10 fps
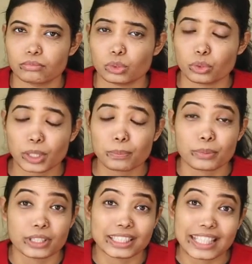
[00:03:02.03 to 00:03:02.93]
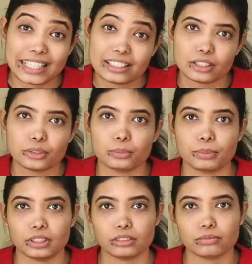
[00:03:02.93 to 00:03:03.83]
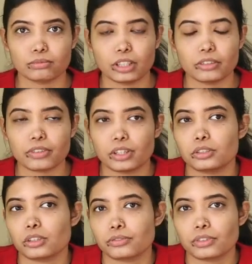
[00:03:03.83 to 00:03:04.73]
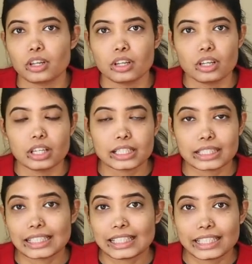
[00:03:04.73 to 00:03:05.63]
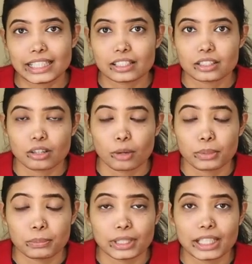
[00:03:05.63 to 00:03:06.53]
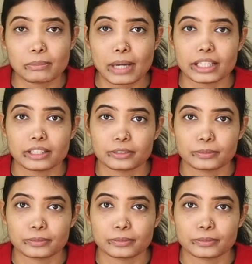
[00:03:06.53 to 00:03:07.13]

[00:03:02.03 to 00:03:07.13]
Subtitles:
though he pretended to be in front of his colleagues or people he met.